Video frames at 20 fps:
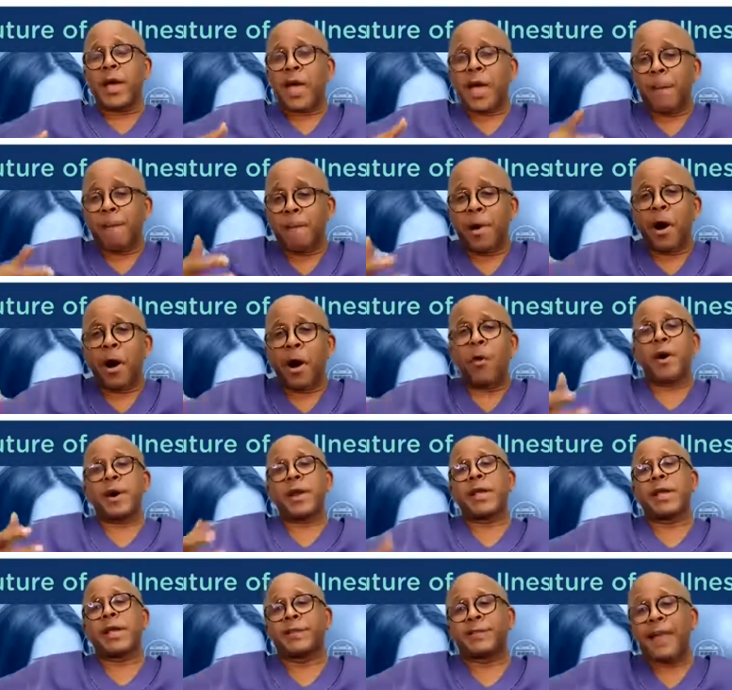
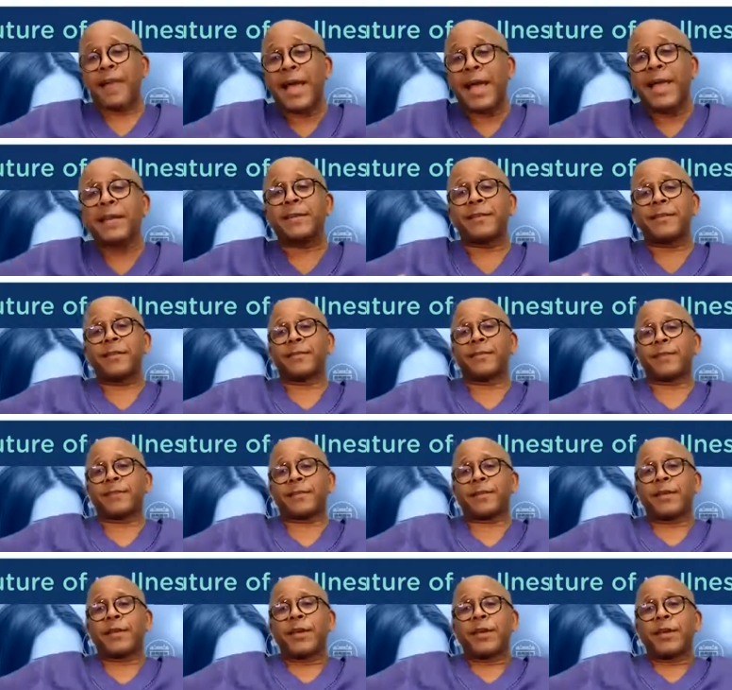empowering
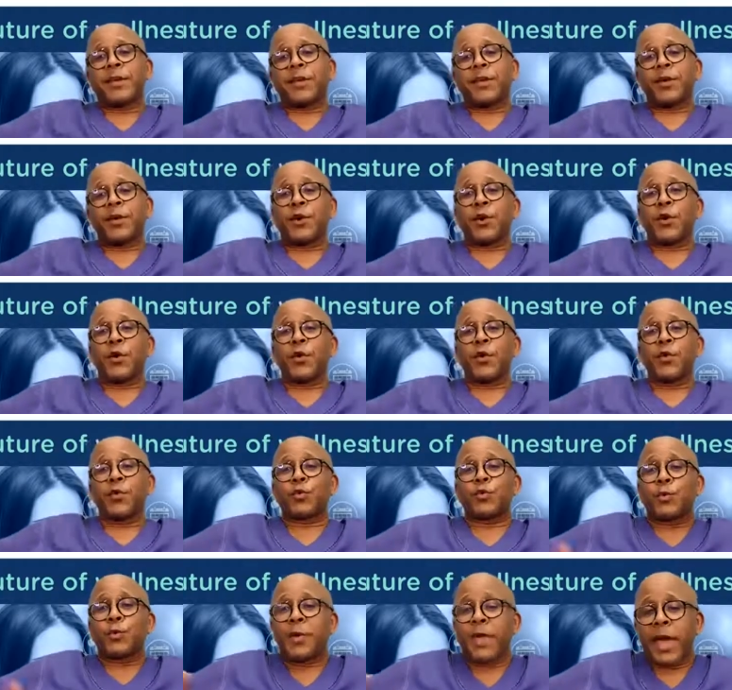scientists,
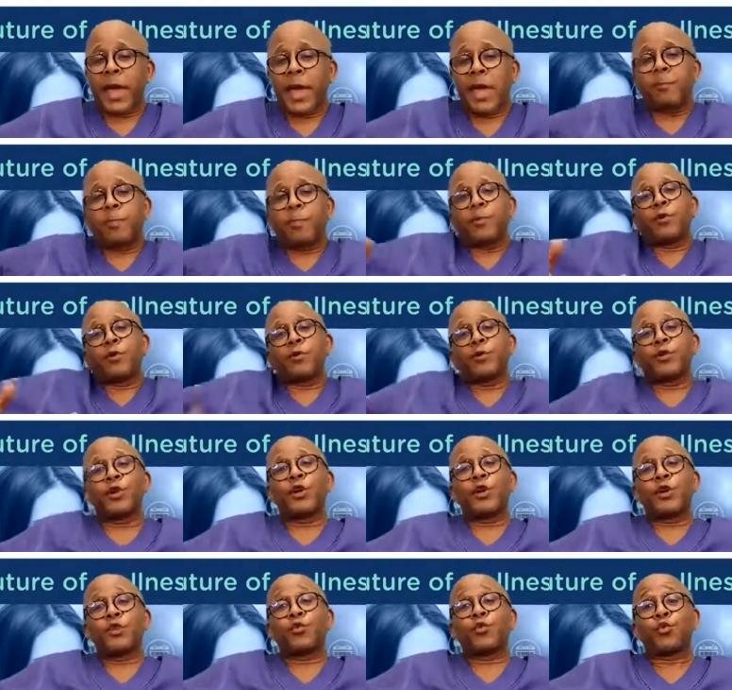to be able
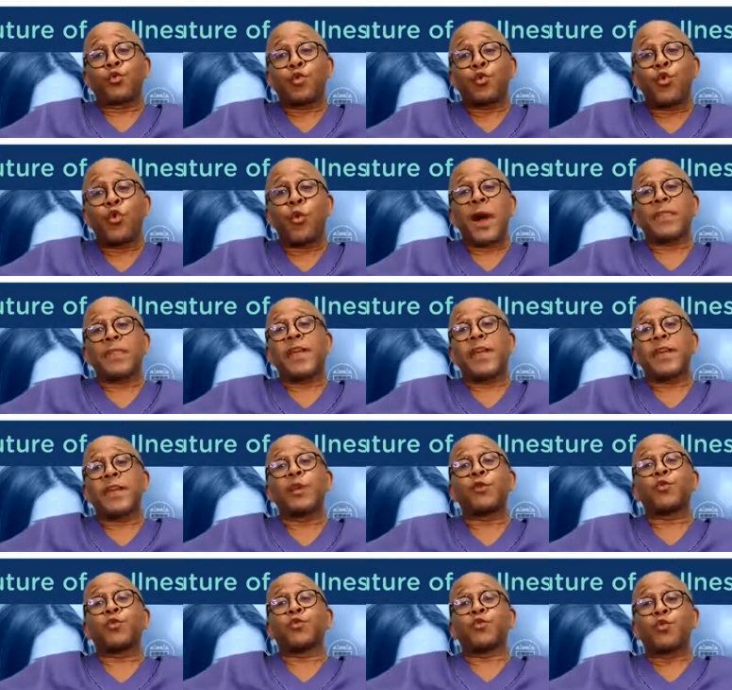to do what they
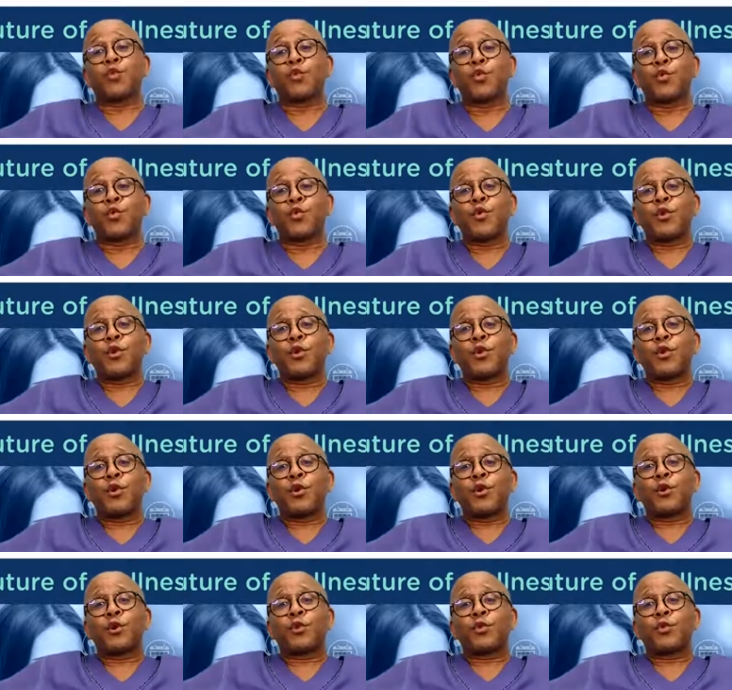need to do
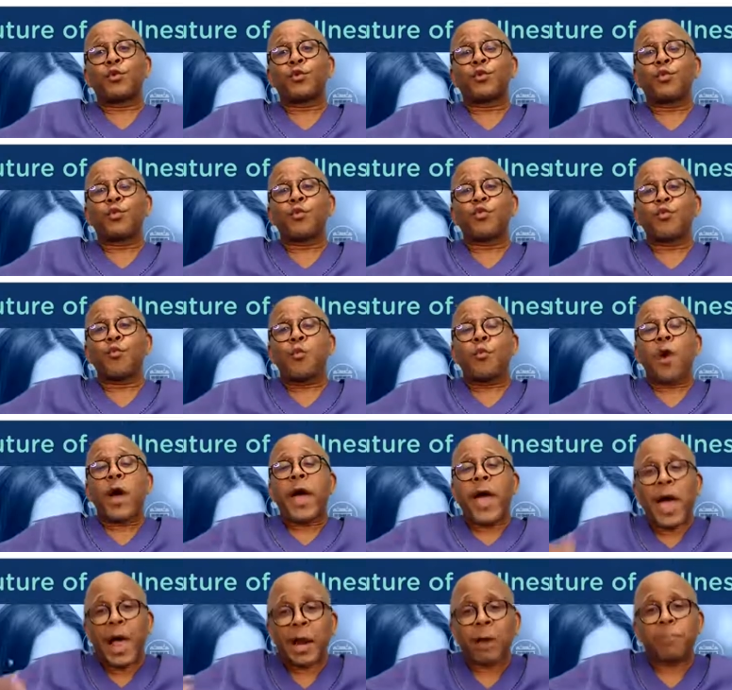to
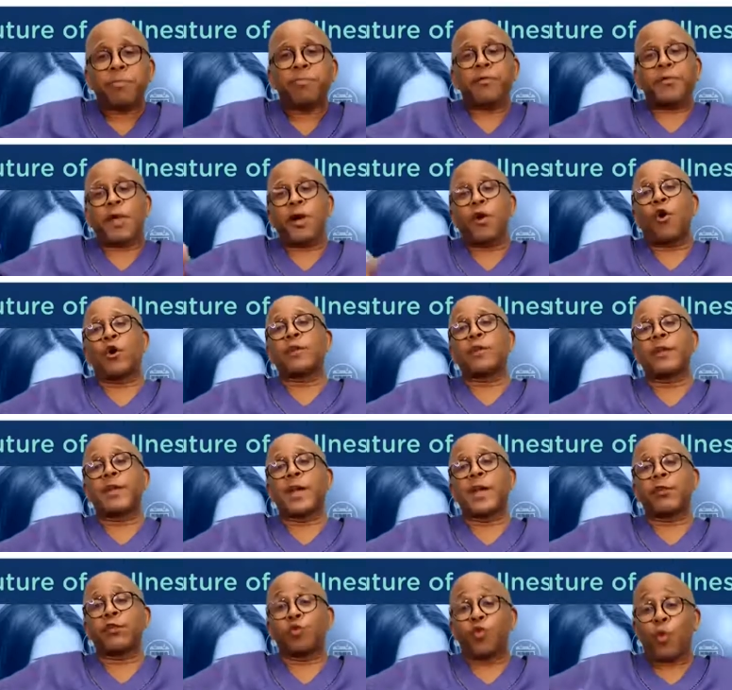help the
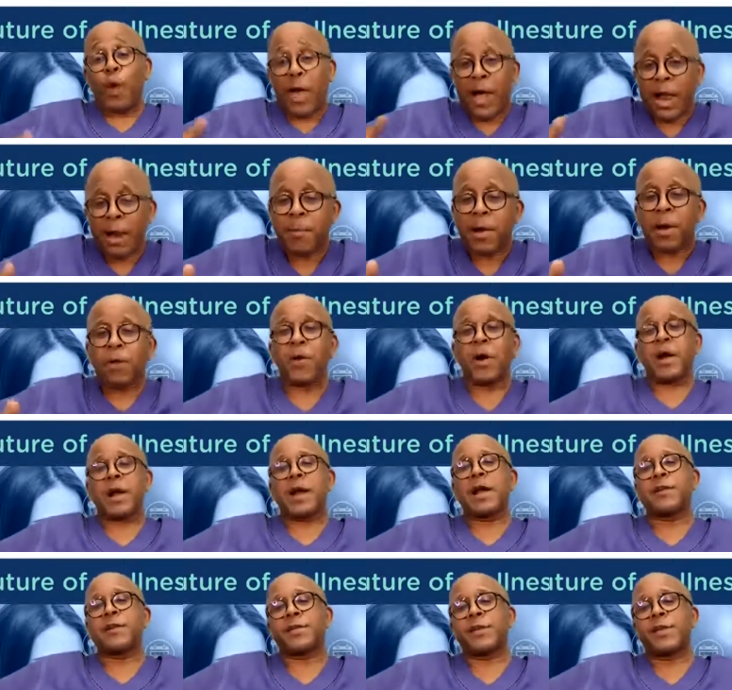continent, to help our
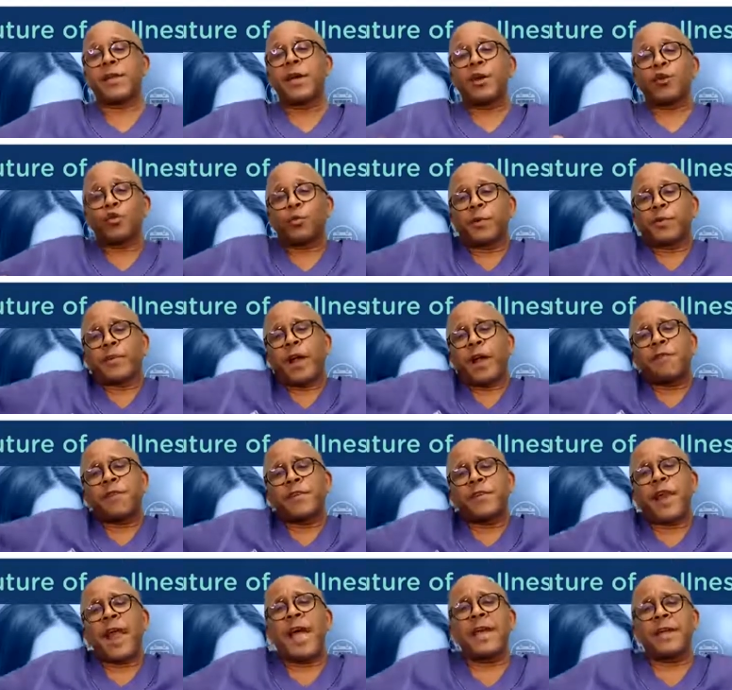country to be
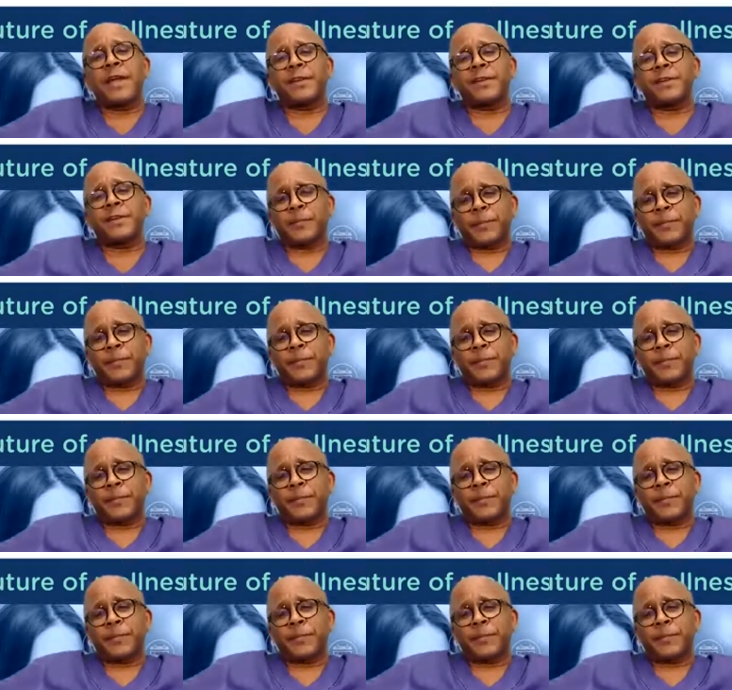self-reliant.